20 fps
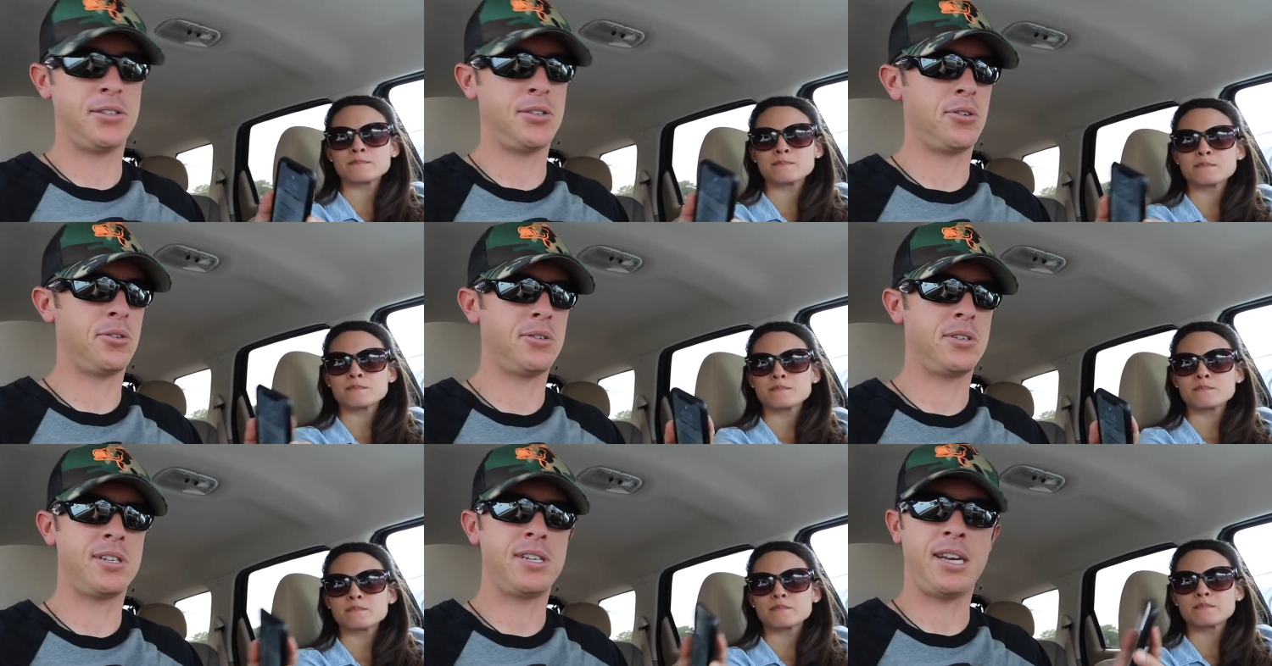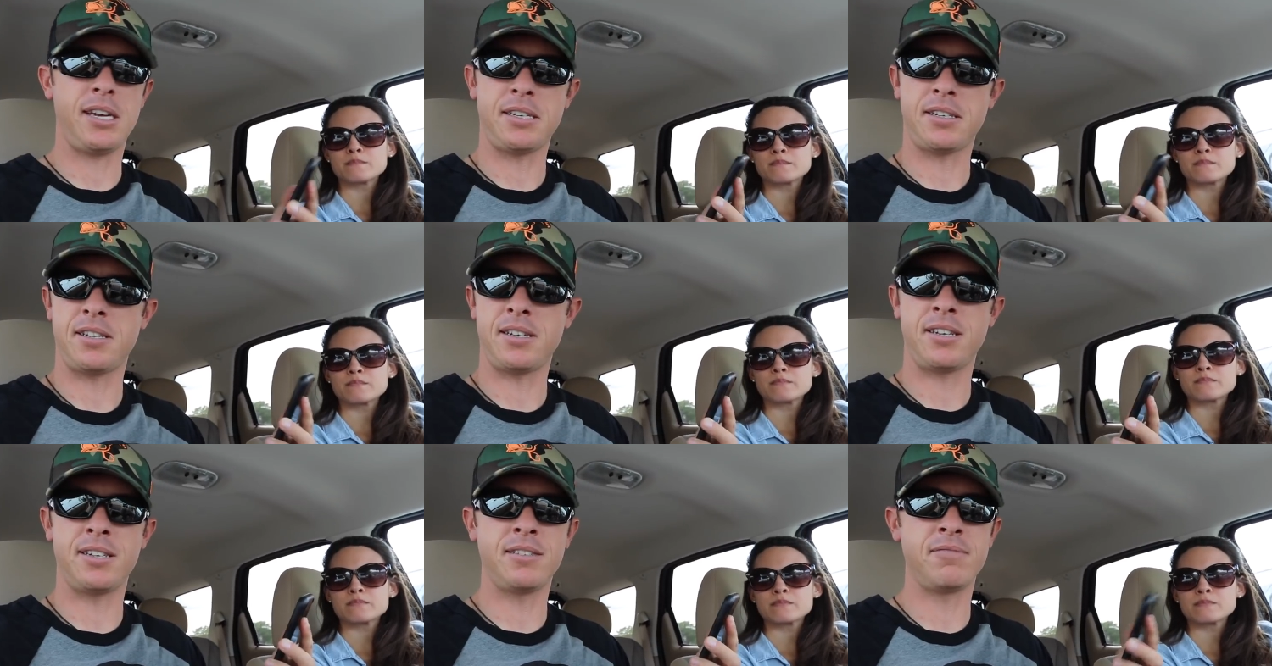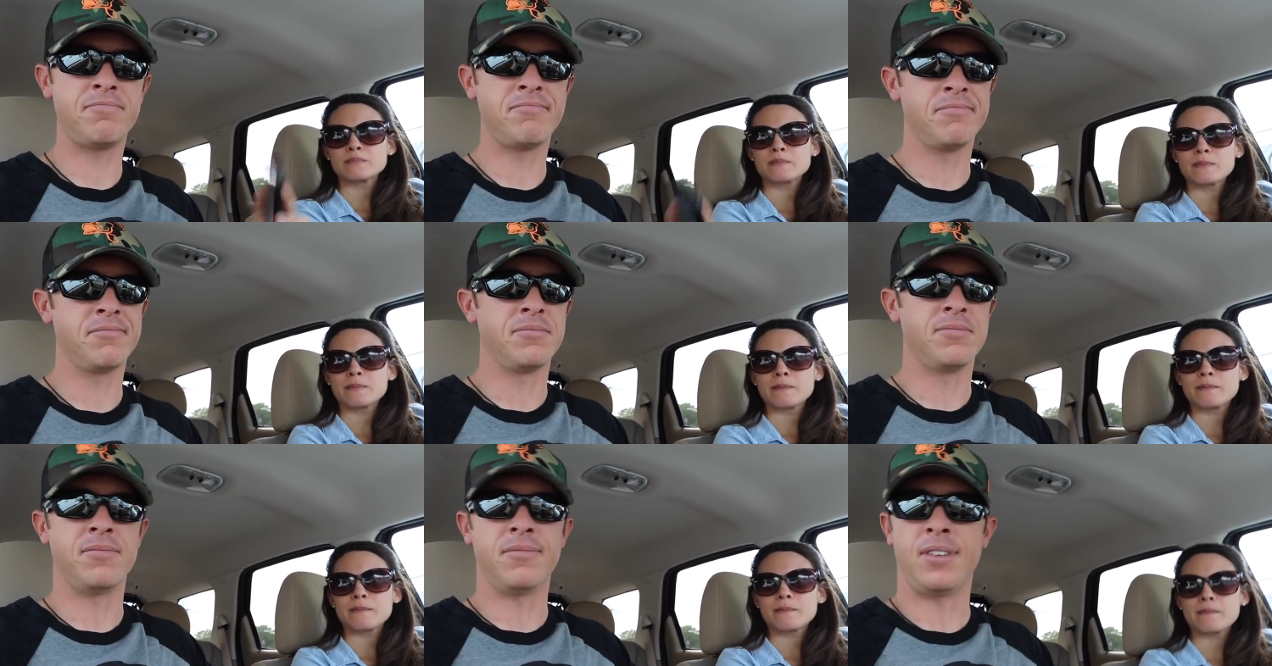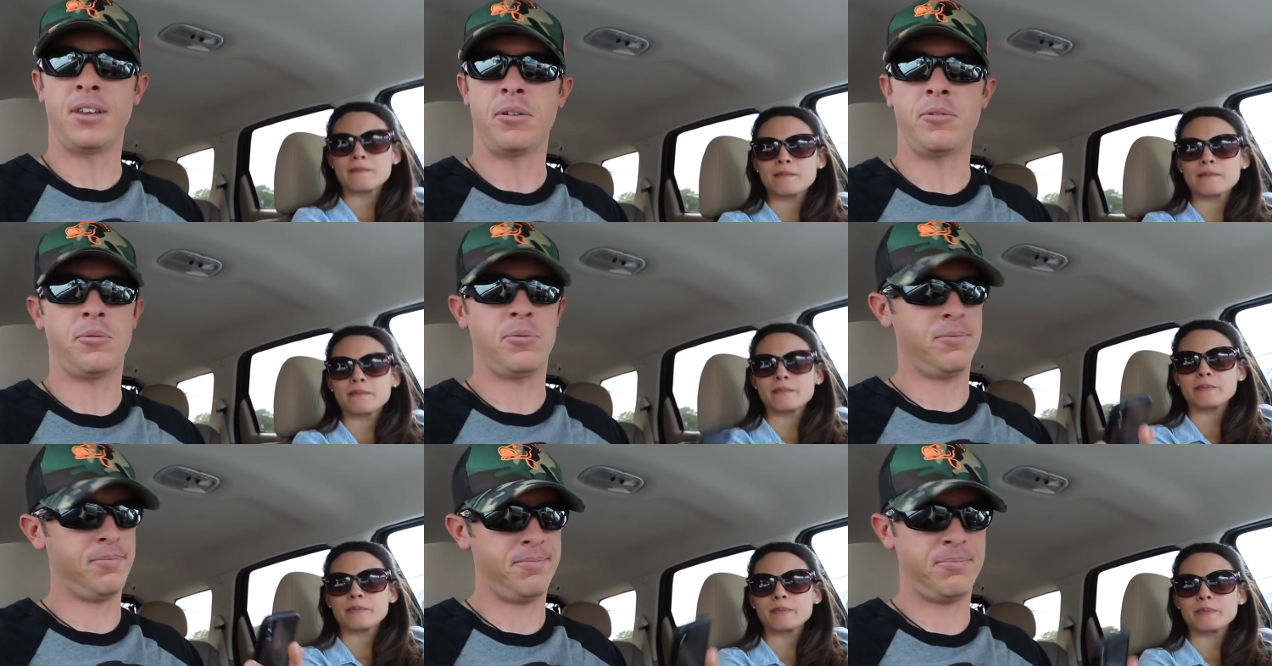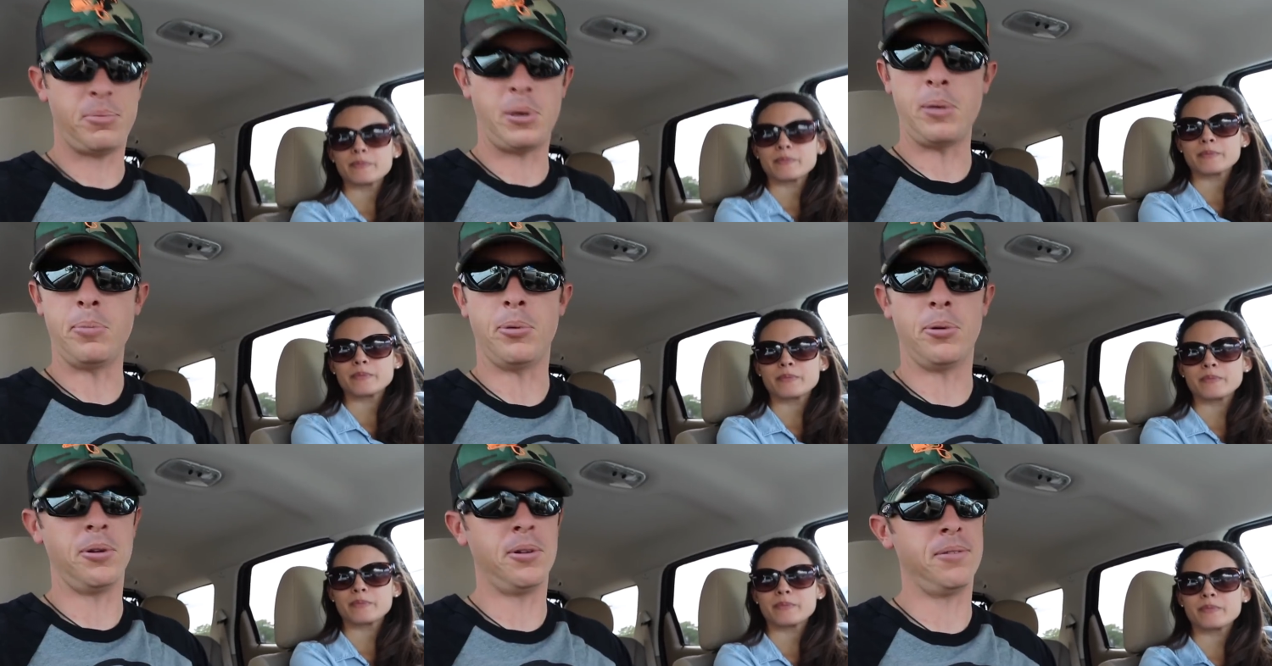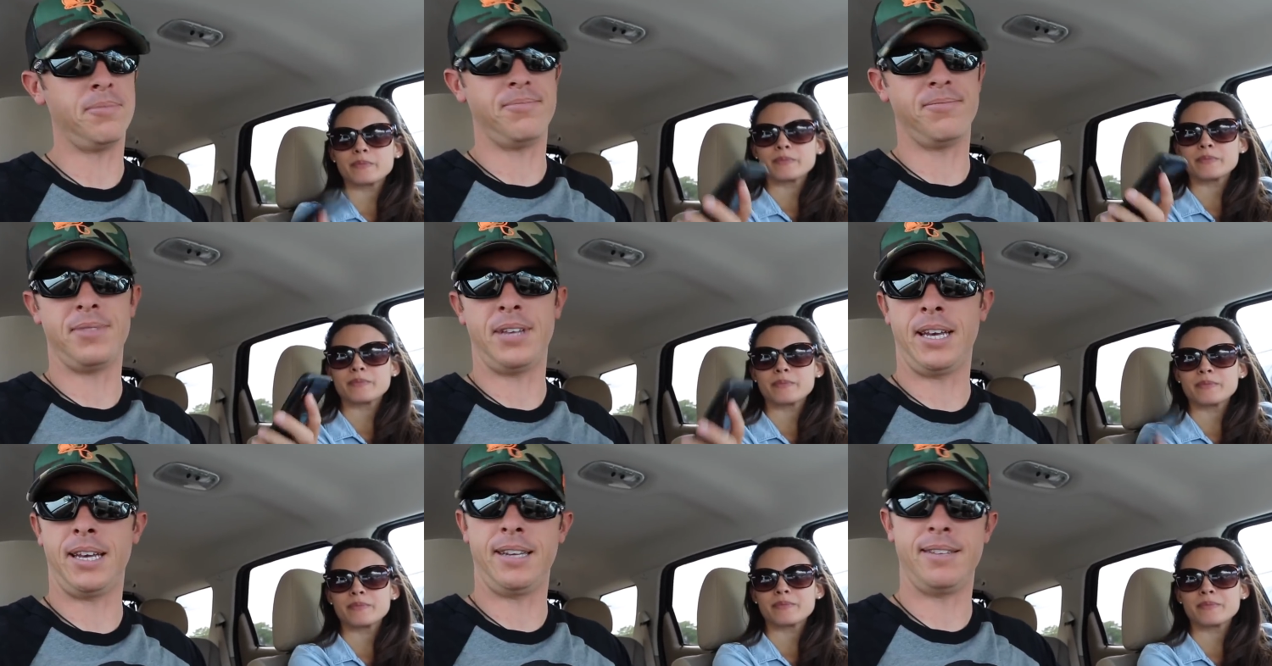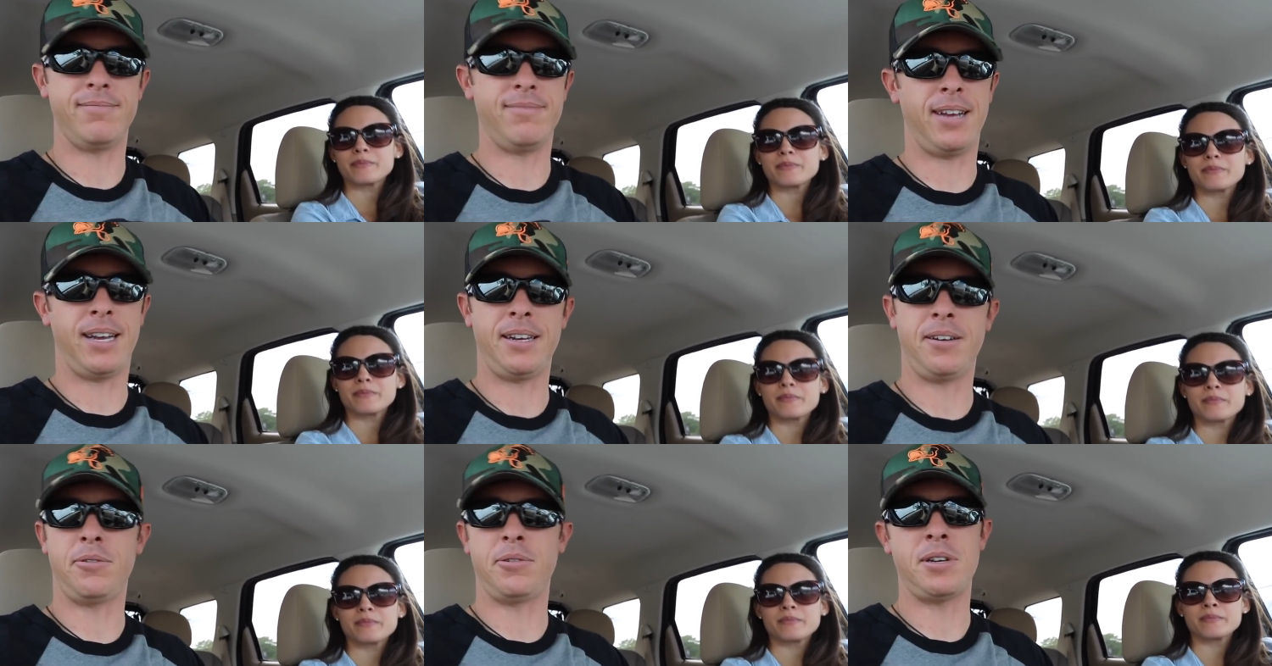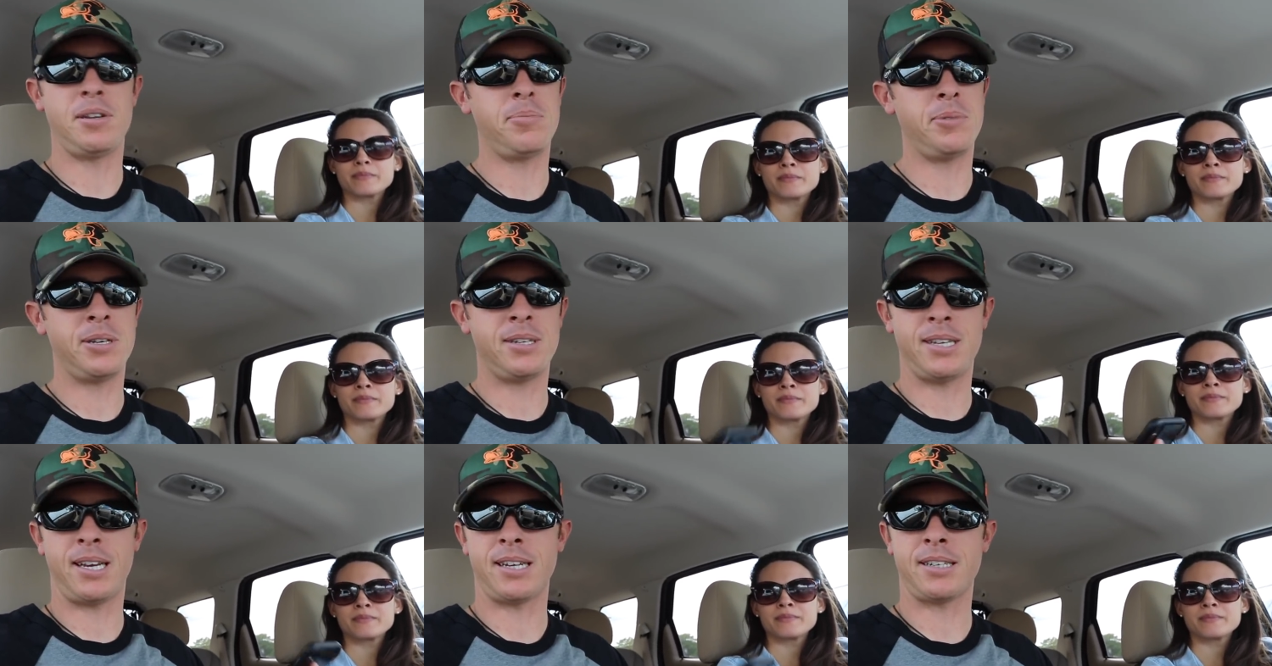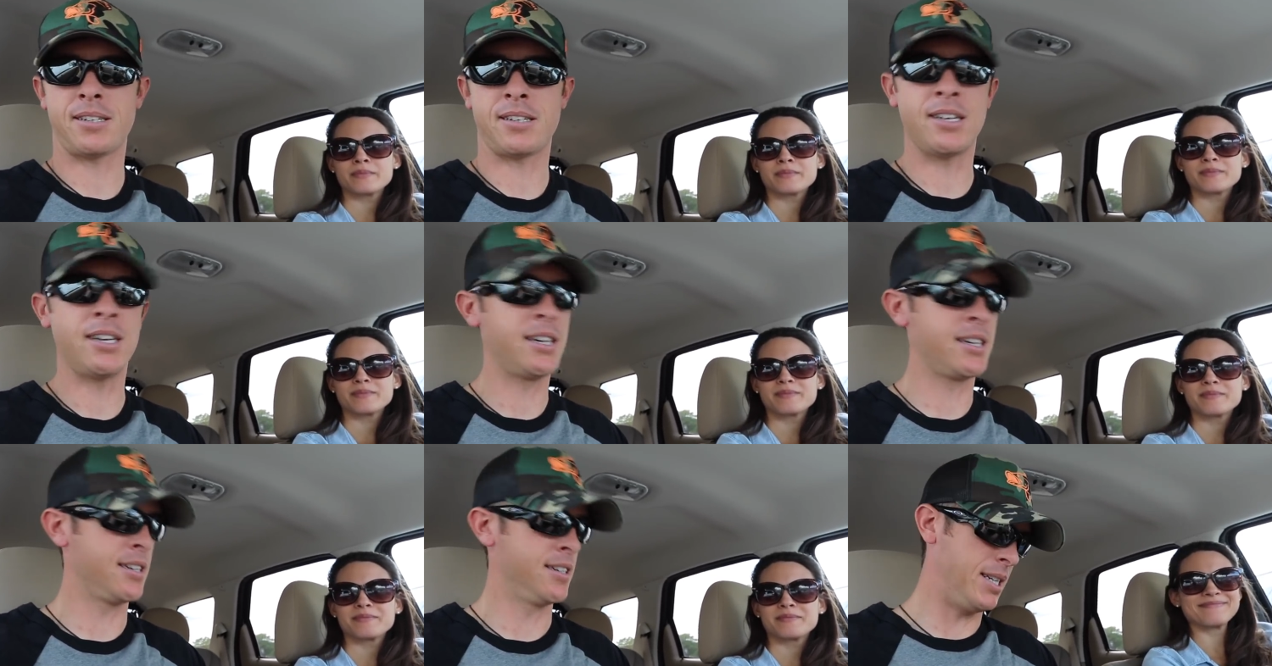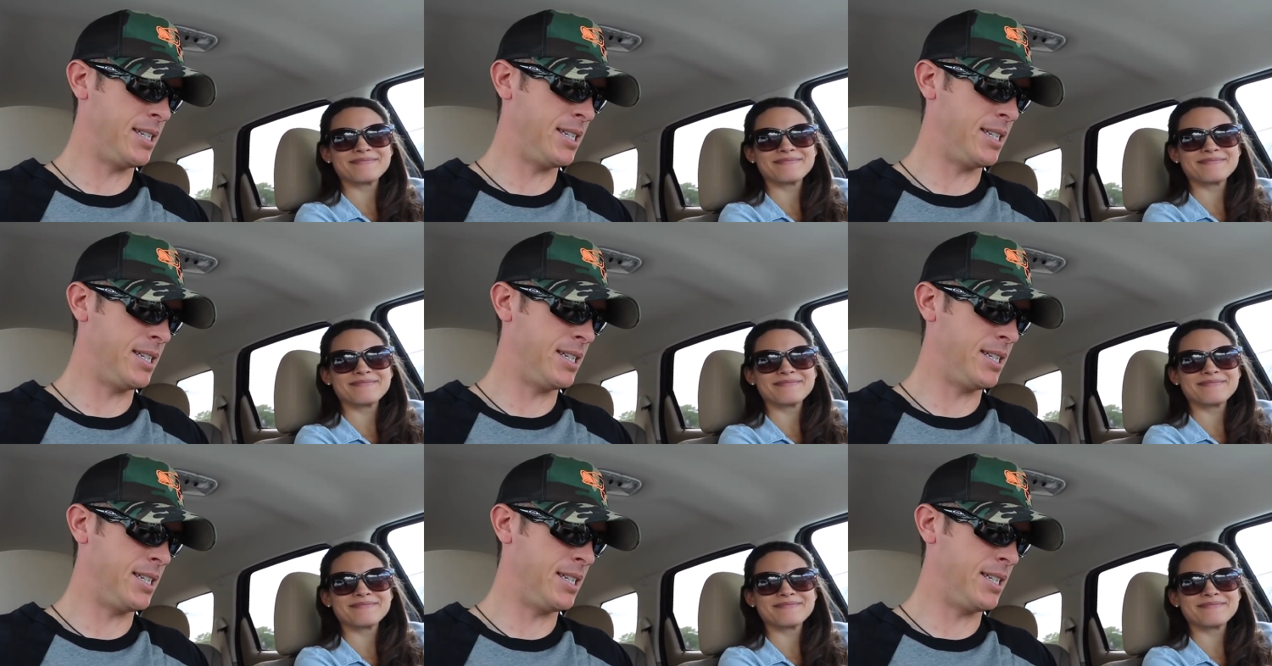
Speaker 1: it starts texting people that I don't need to be texting.